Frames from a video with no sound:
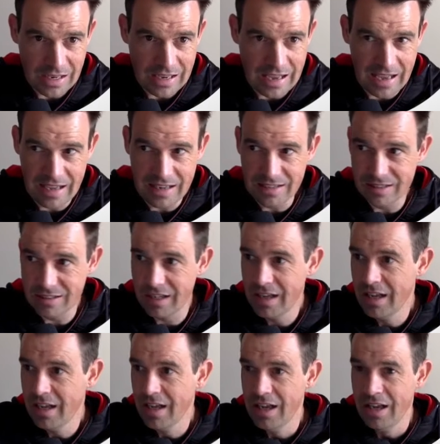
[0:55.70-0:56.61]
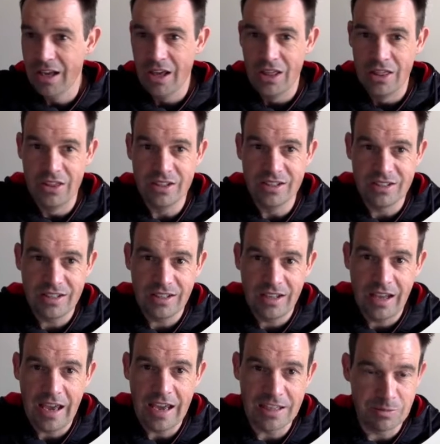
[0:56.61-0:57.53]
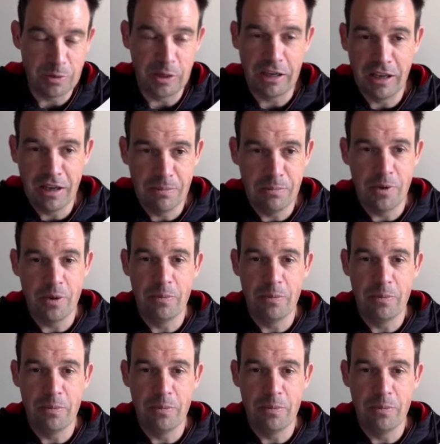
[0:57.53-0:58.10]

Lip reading: And this has become